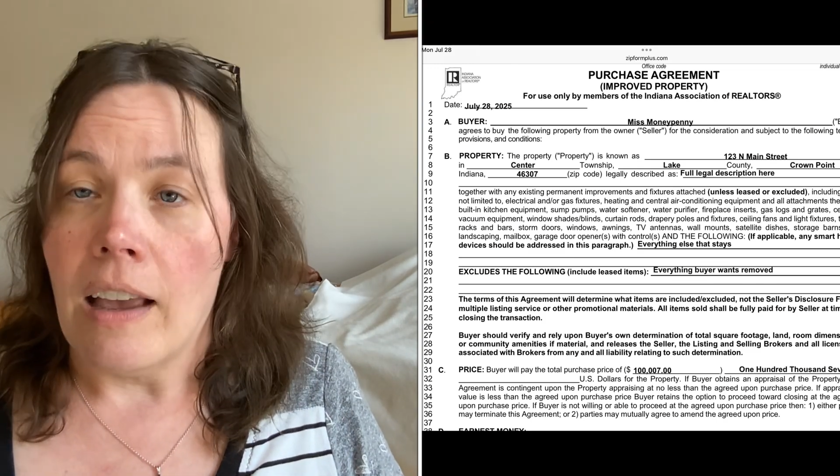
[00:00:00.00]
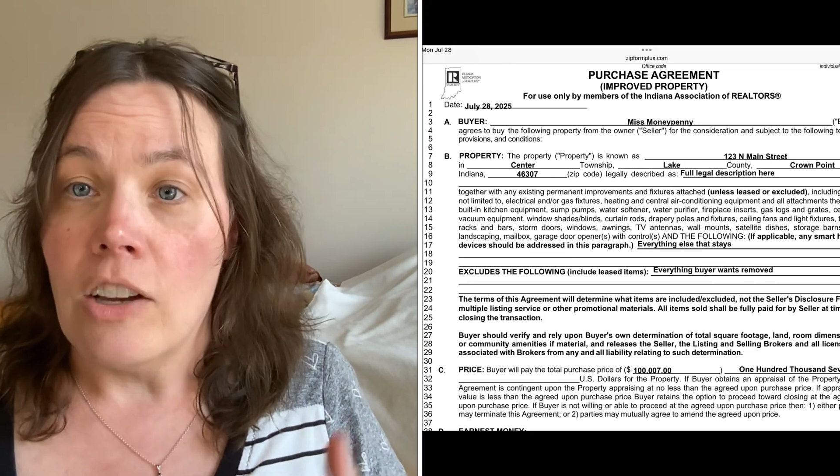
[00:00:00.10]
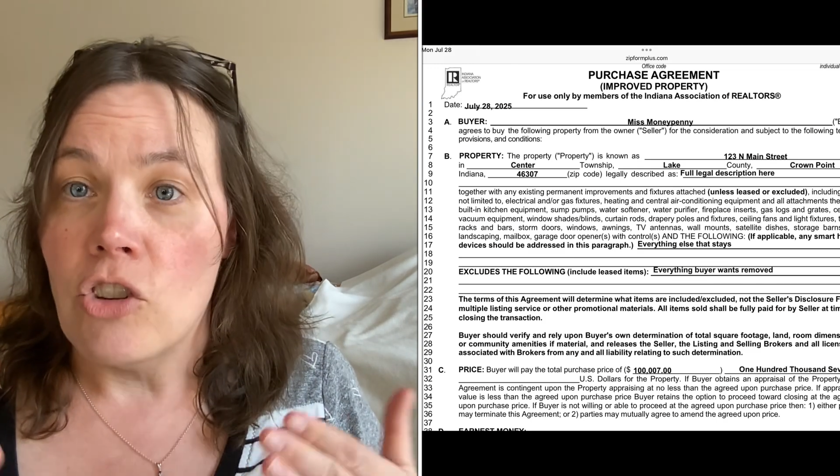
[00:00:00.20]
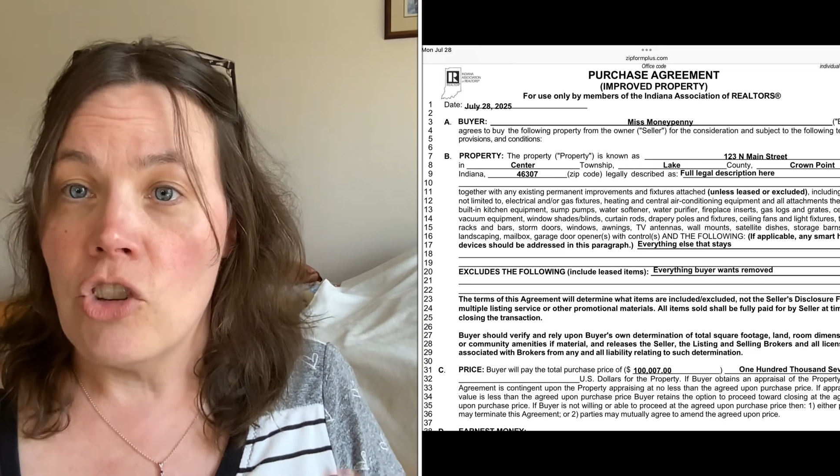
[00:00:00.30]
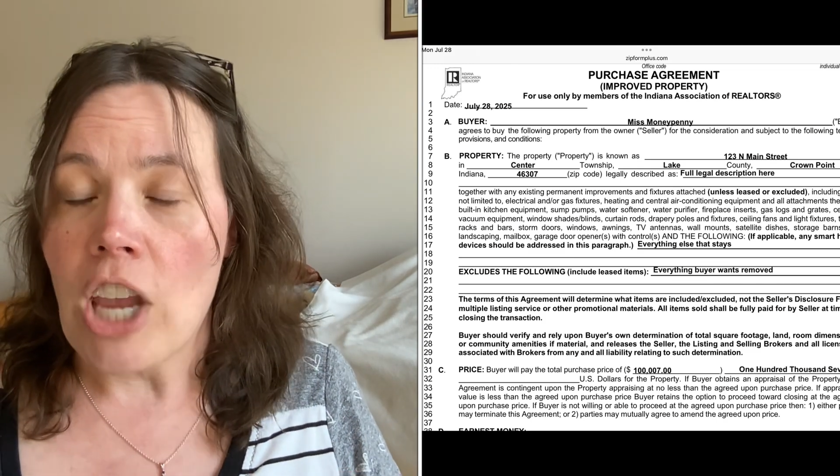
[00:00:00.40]
A
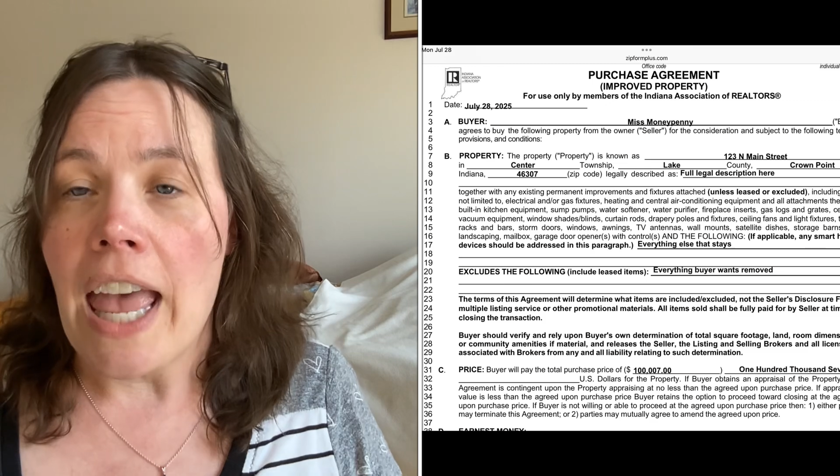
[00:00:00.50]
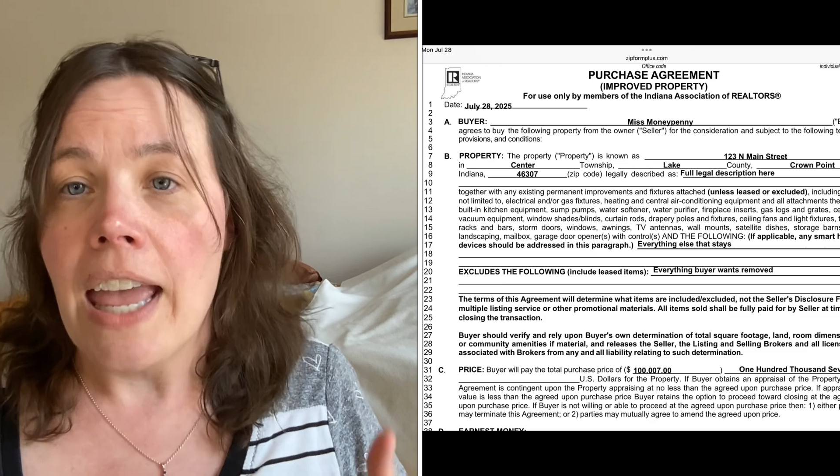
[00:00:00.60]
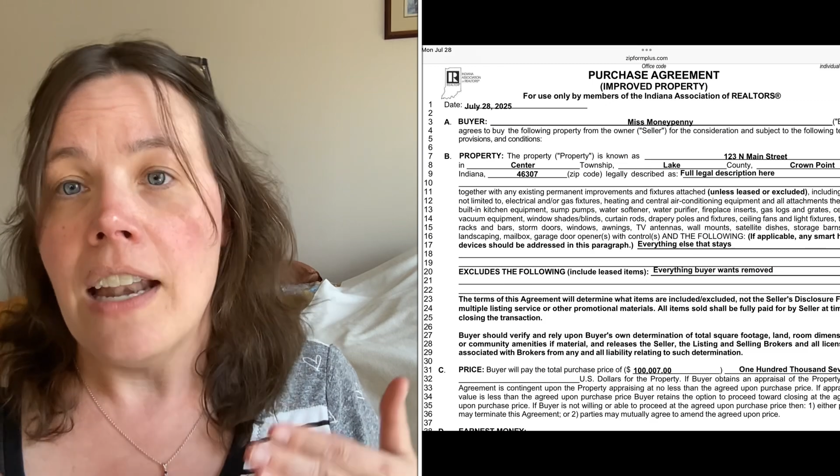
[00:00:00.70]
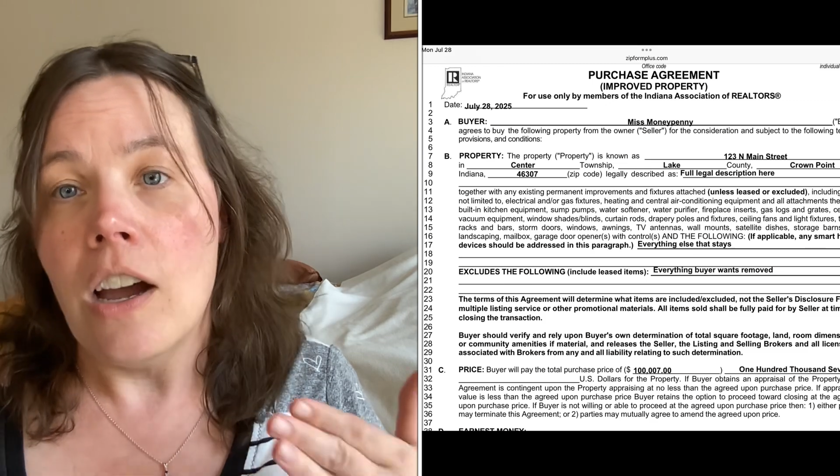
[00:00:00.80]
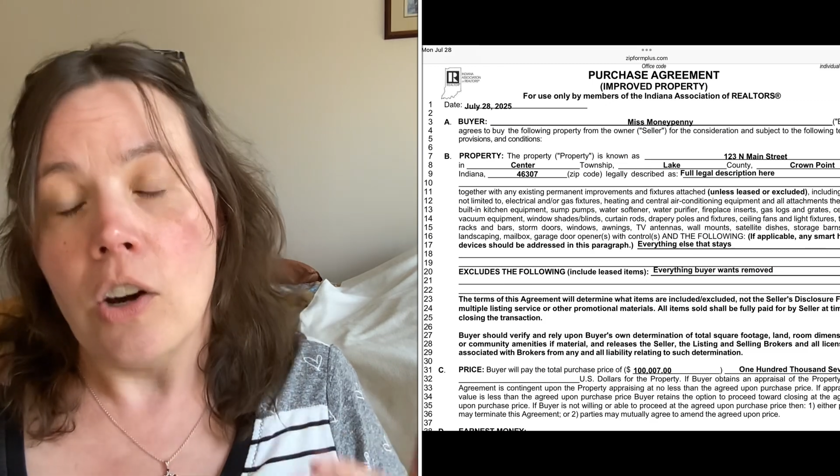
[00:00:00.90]

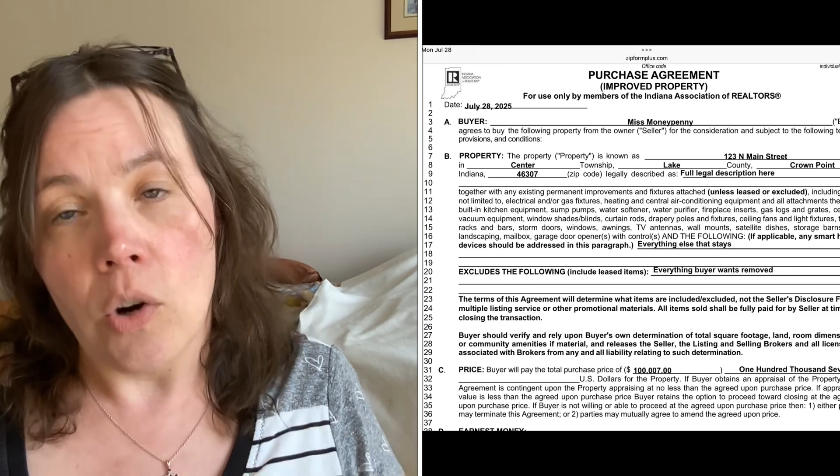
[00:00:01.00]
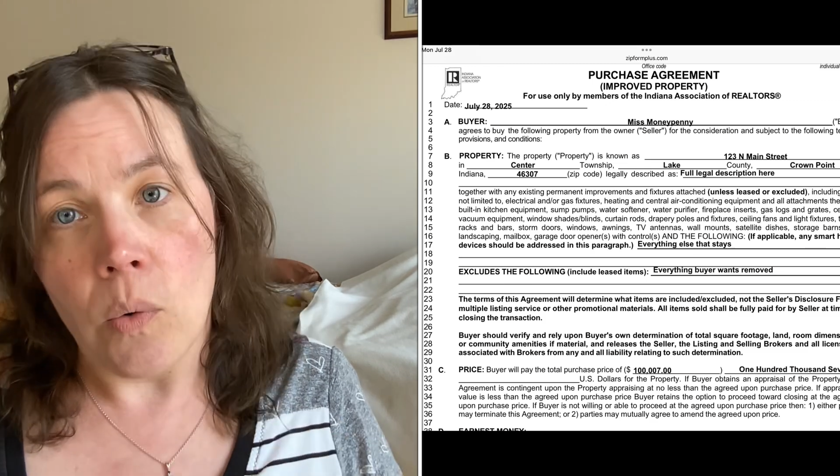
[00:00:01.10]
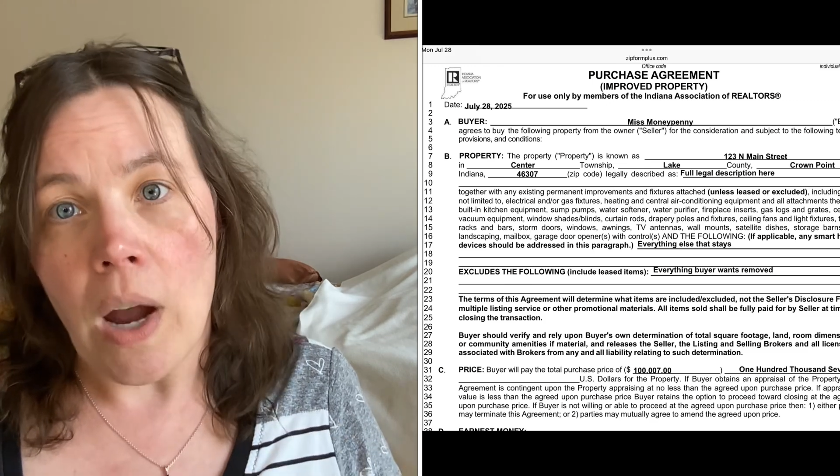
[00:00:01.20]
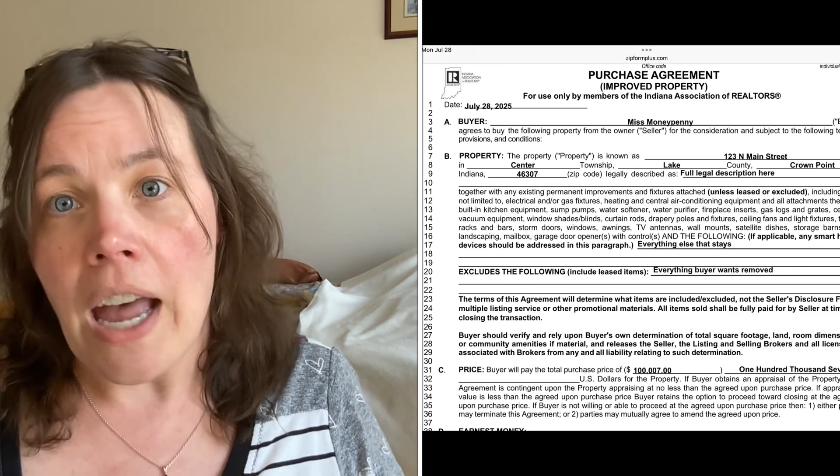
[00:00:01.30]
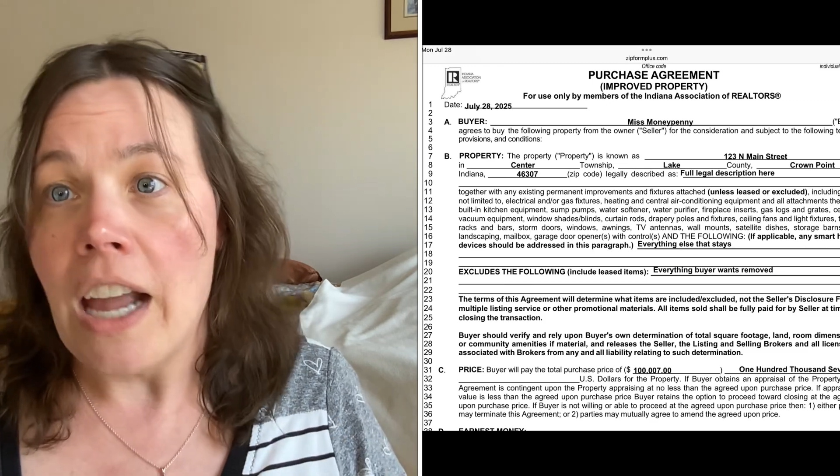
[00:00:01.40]
shed, a
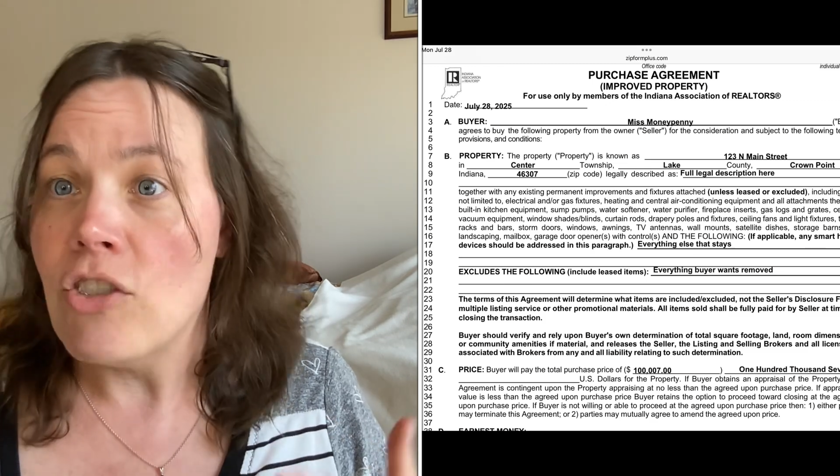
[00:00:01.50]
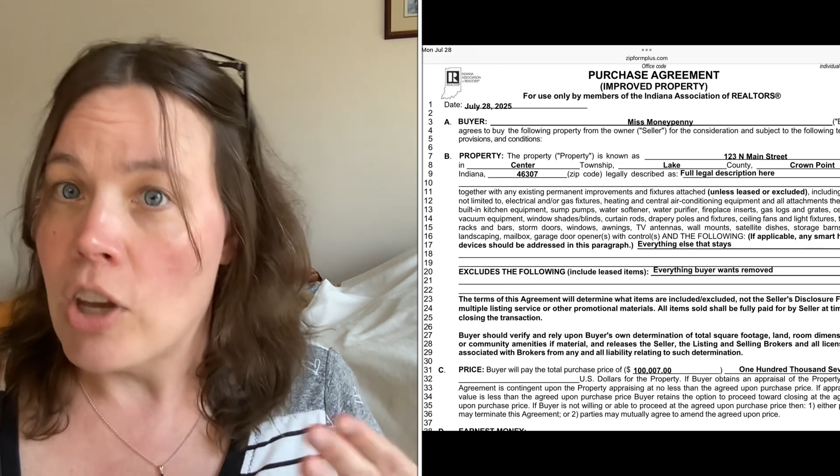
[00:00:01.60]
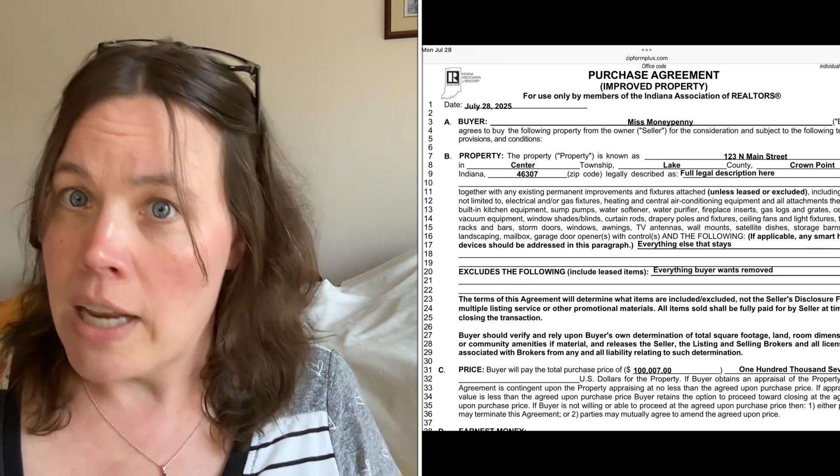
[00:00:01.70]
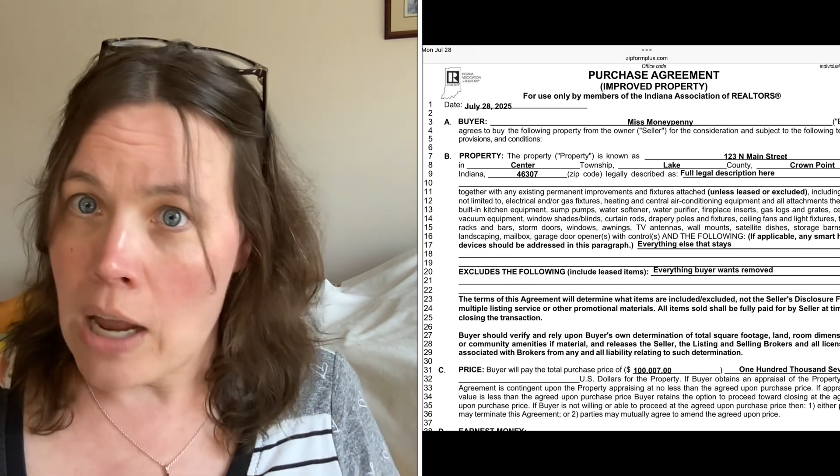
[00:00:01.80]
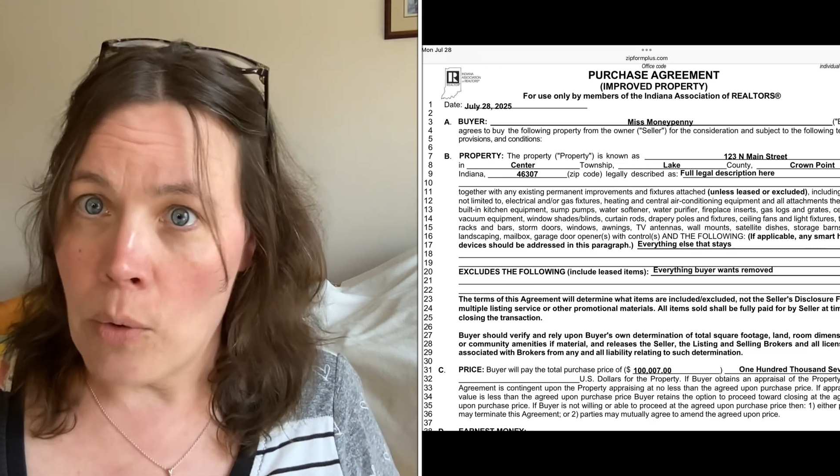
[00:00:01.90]
garage,
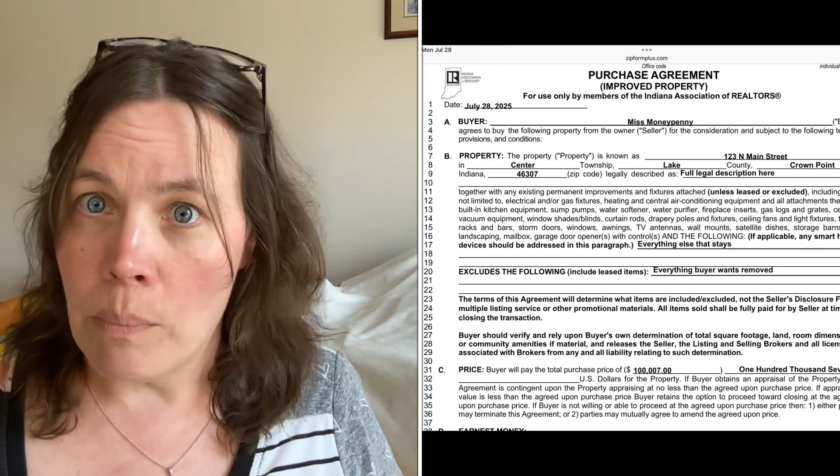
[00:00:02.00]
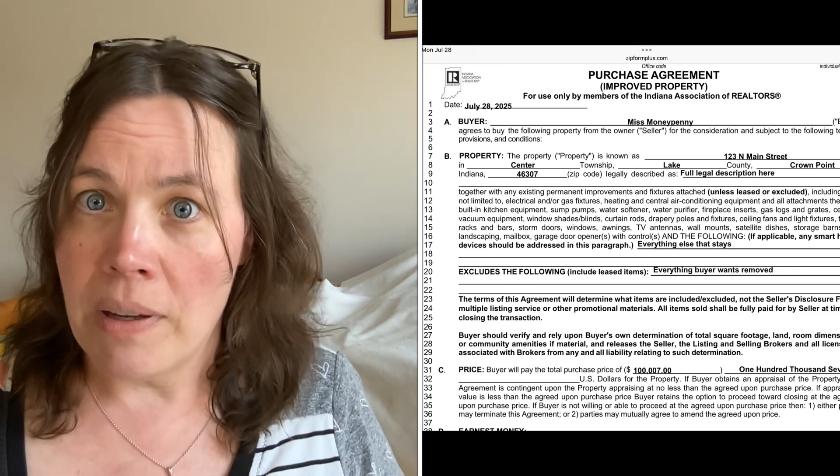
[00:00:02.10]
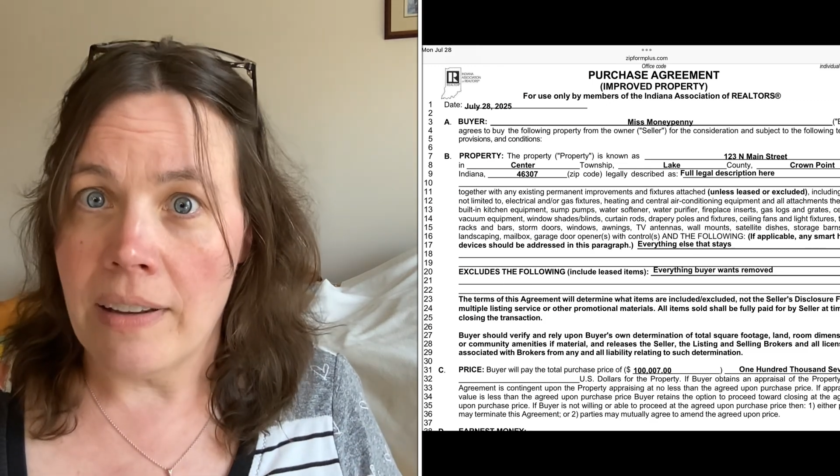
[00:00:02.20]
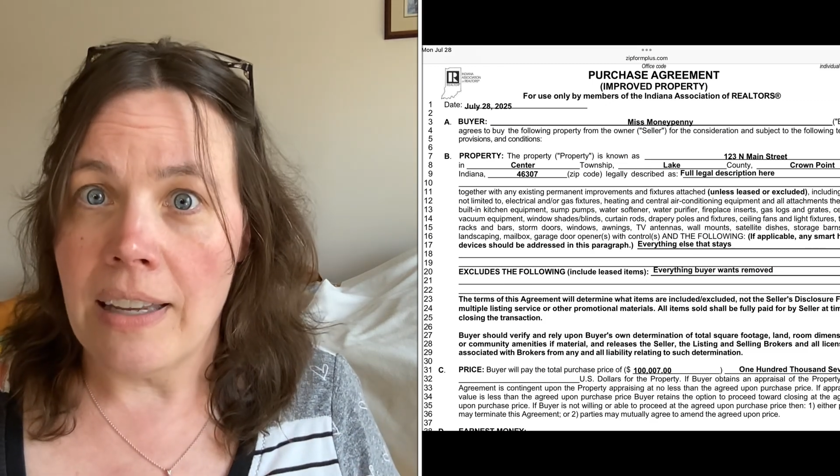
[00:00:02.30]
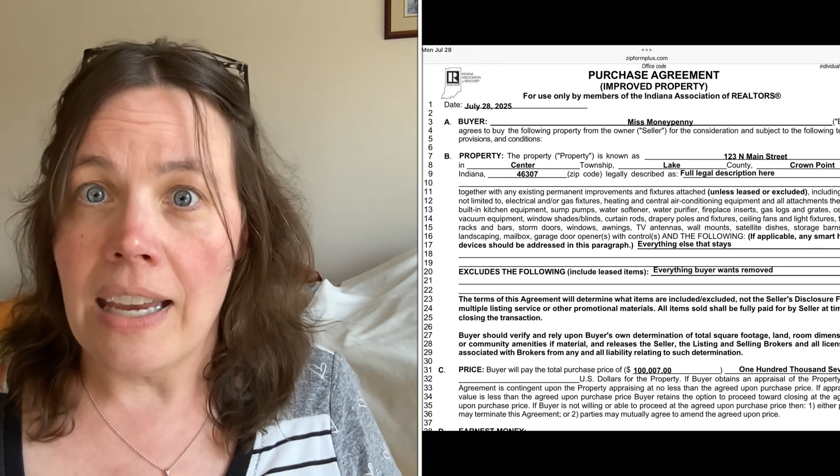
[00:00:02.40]
an
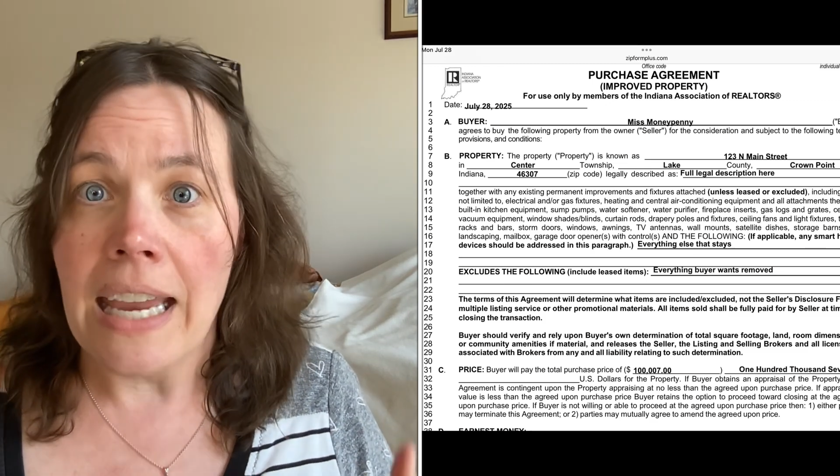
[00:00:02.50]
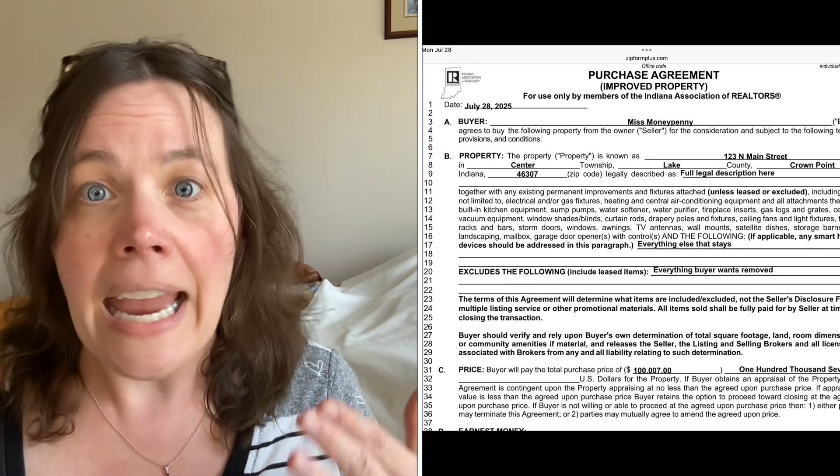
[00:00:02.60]
outbuilding,